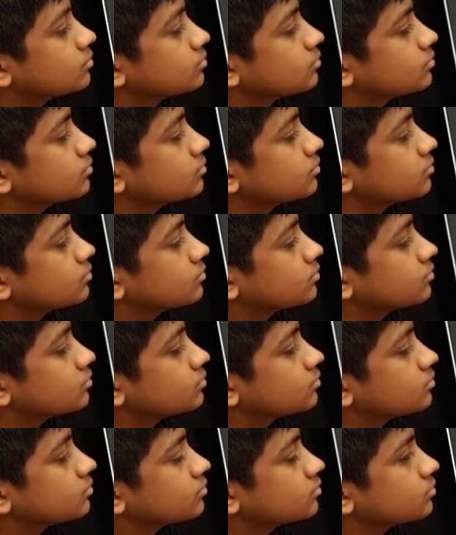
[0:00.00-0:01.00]

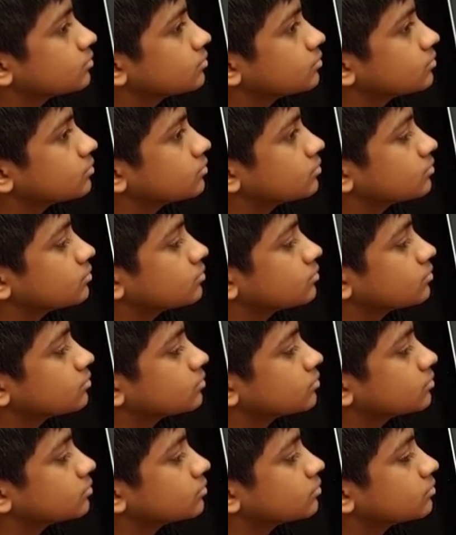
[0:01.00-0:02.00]

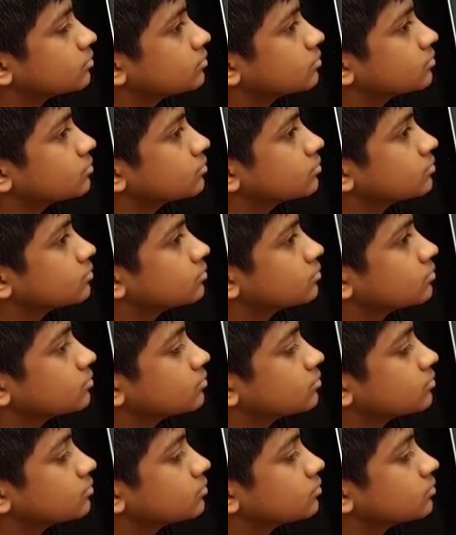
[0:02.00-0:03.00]

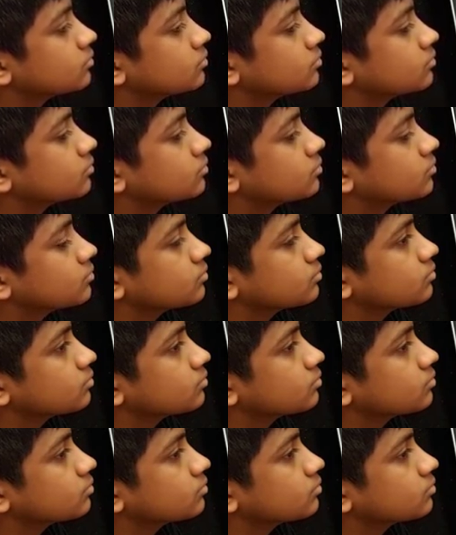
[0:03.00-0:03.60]
(silent)